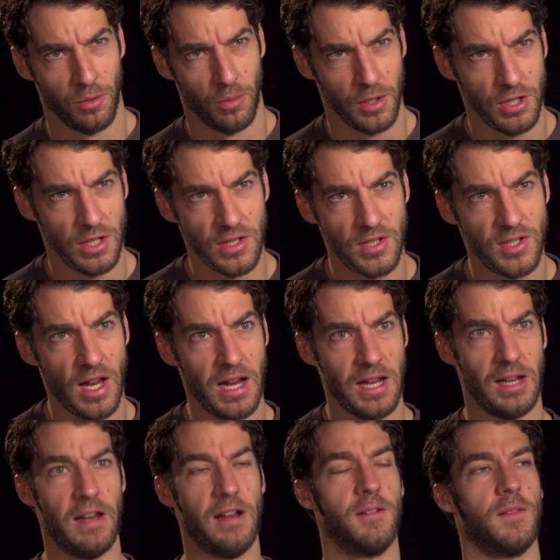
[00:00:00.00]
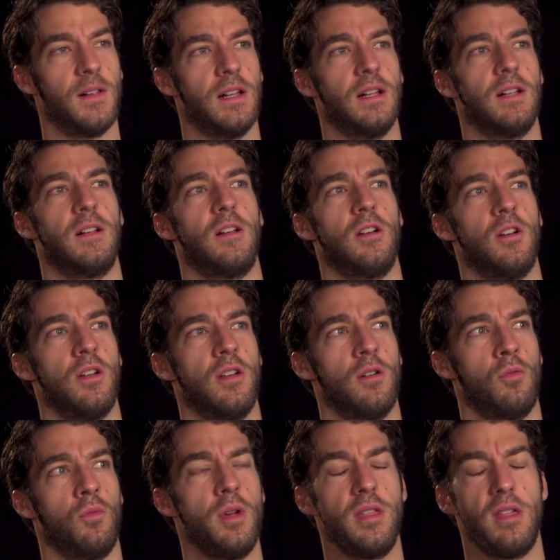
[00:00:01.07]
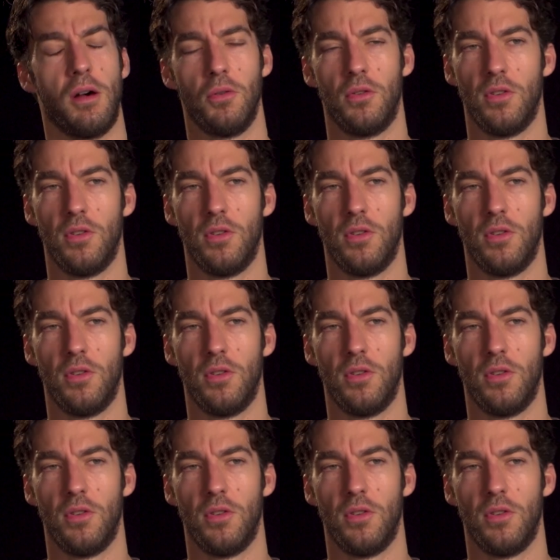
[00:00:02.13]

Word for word: what she's saying without